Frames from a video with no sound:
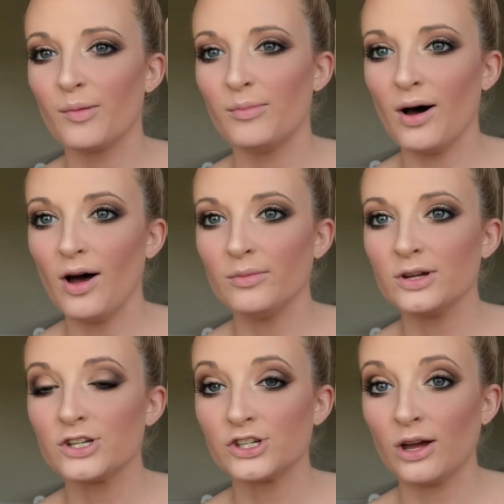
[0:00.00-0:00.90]

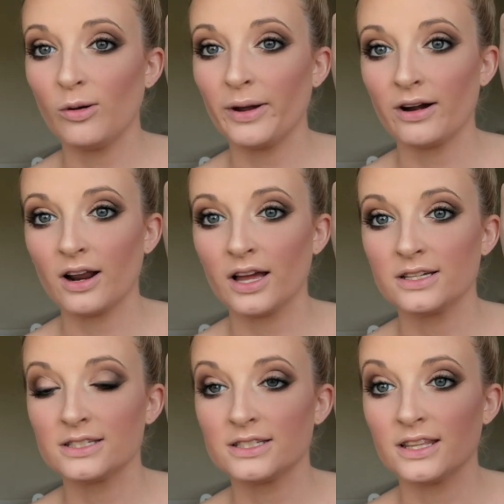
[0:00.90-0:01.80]
Bombshell
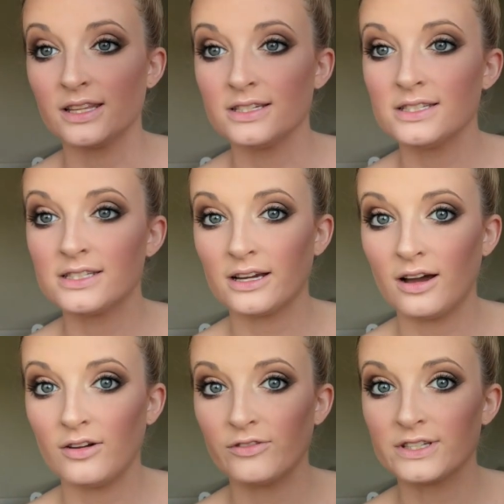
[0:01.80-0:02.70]
Paradise. This
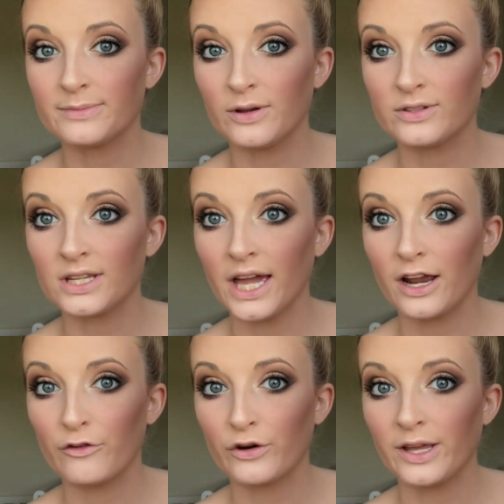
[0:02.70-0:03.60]
stuff smells
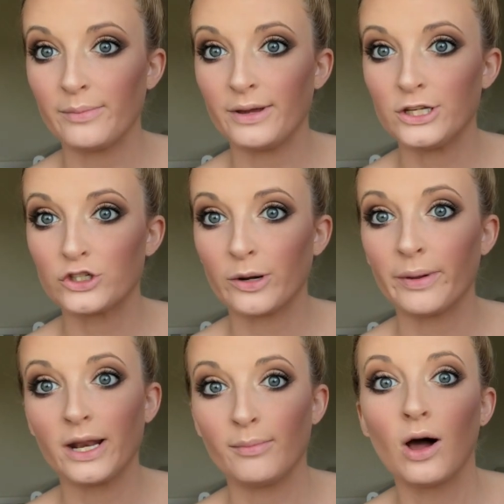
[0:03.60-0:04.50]
like a freaking beach
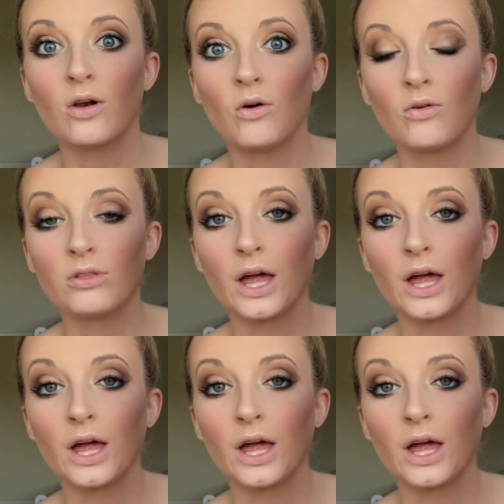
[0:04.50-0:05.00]
trip in a bottle.